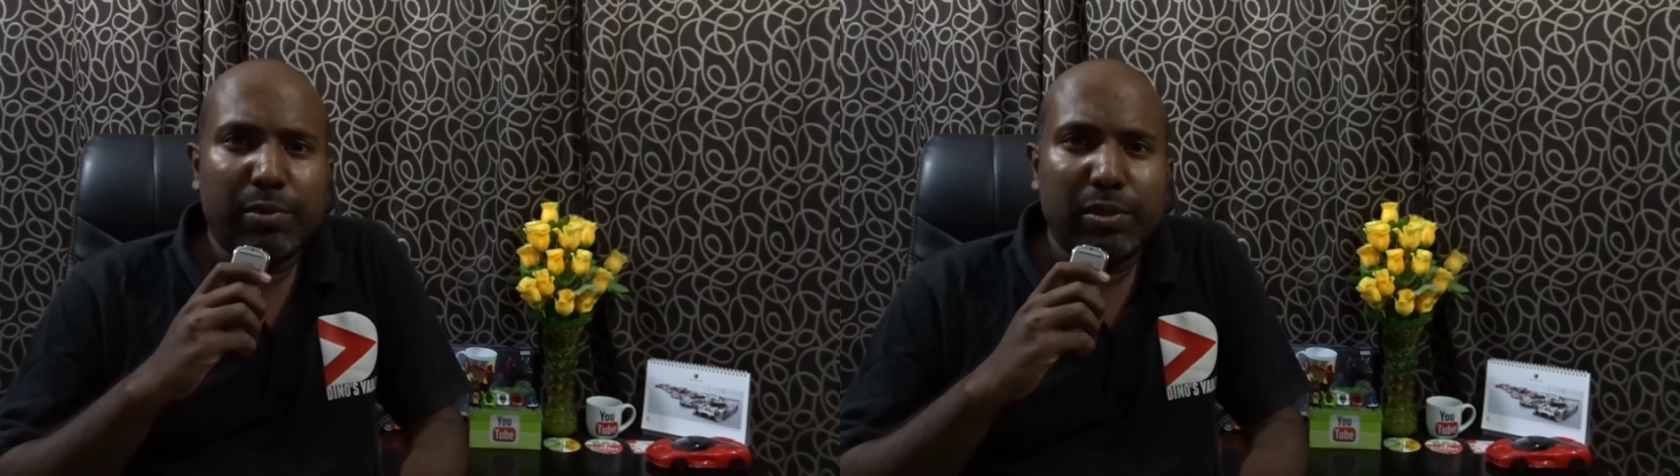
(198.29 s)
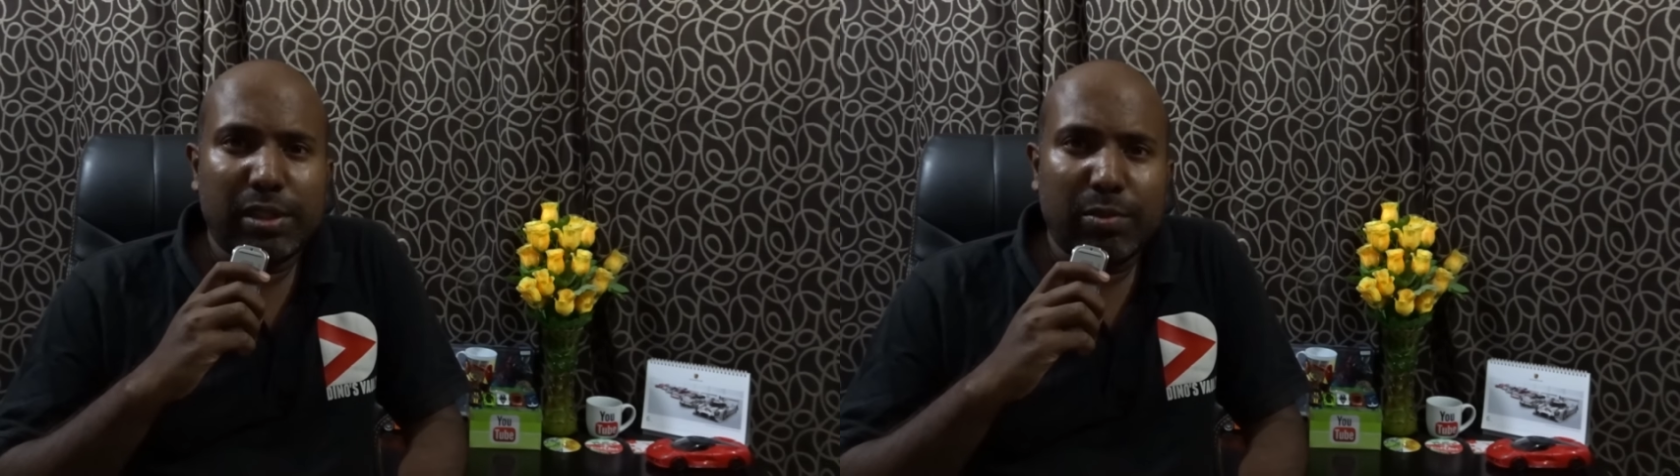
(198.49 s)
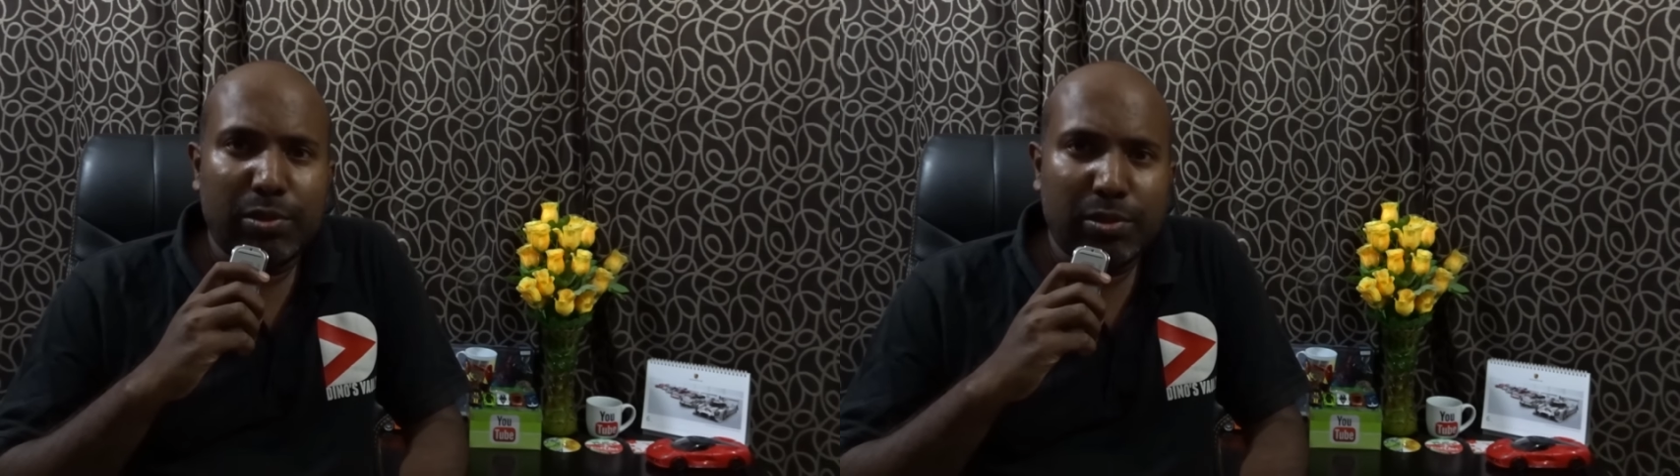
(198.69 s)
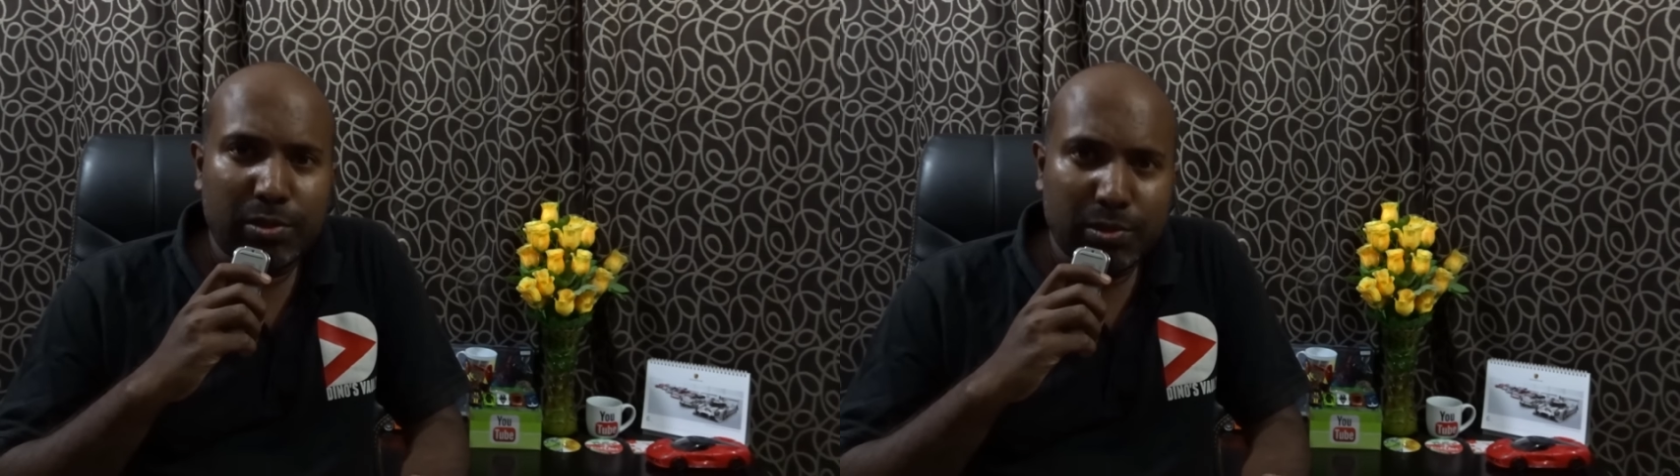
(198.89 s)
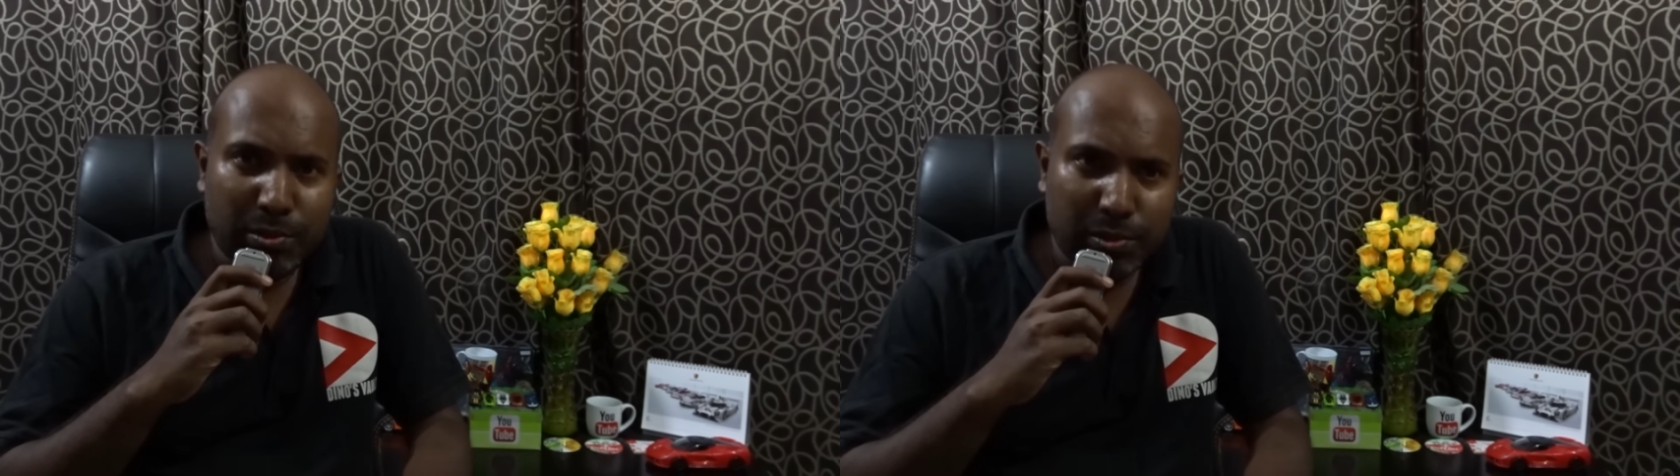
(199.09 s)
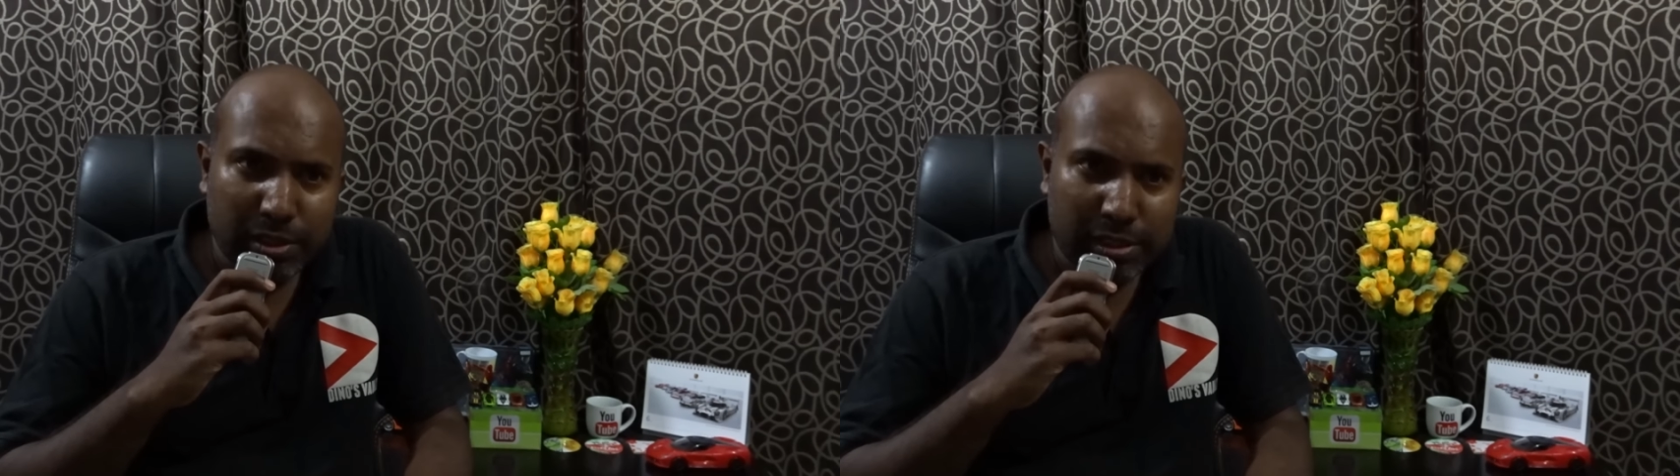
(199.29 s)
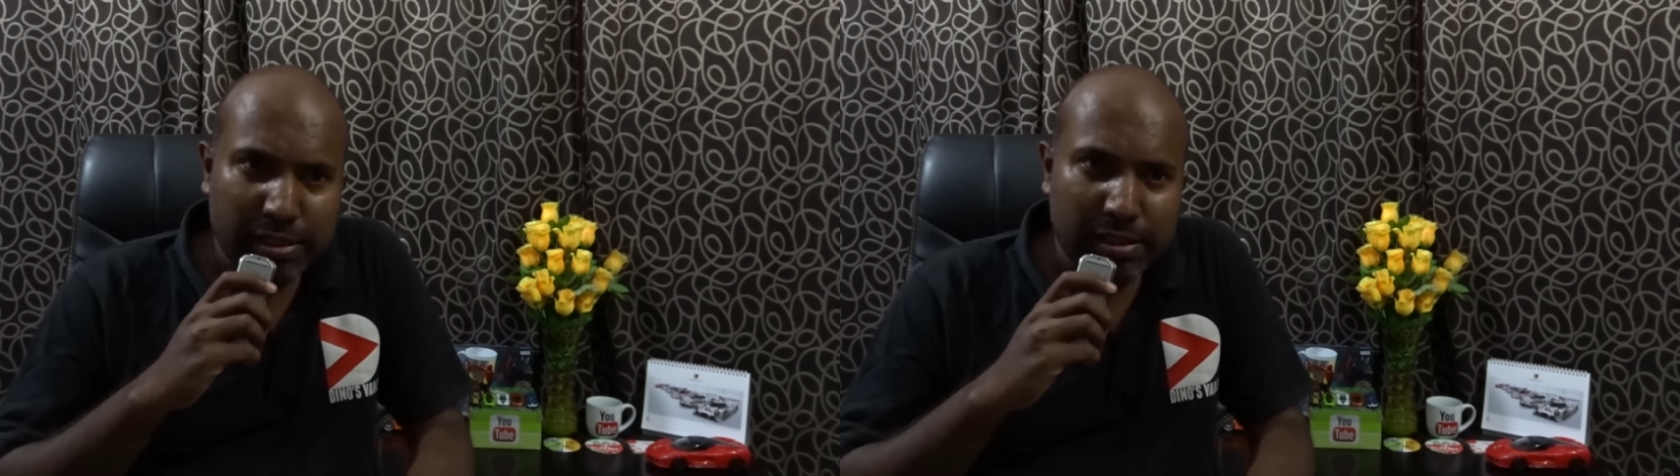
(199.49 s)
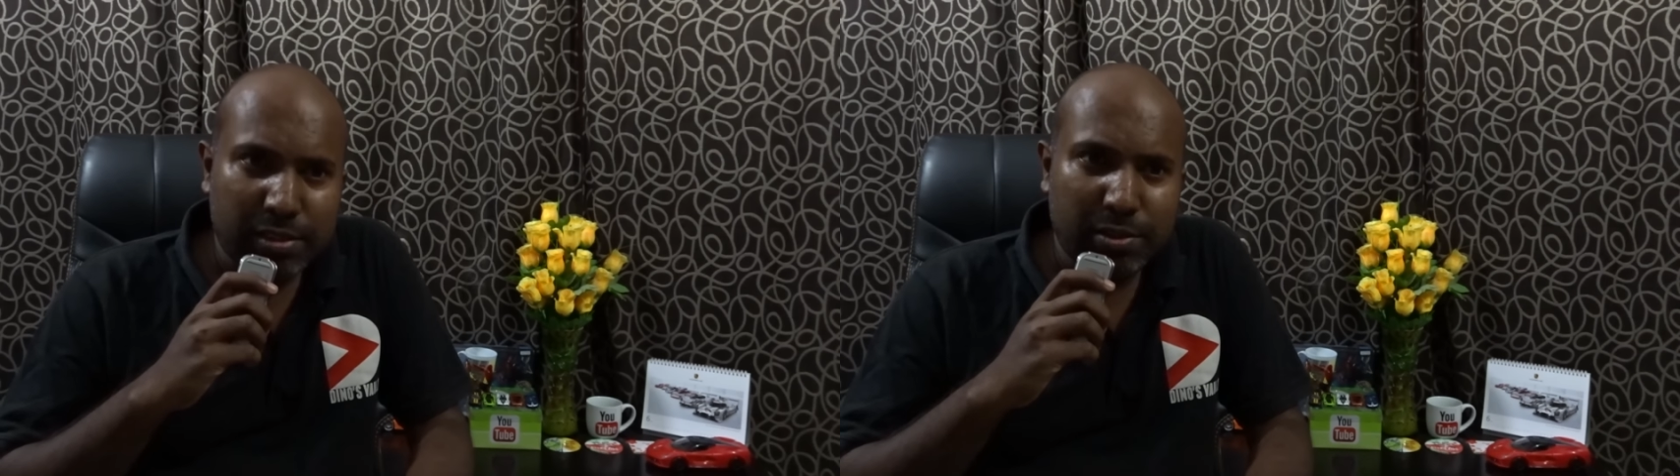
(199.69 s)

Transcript: because I wanted to do justice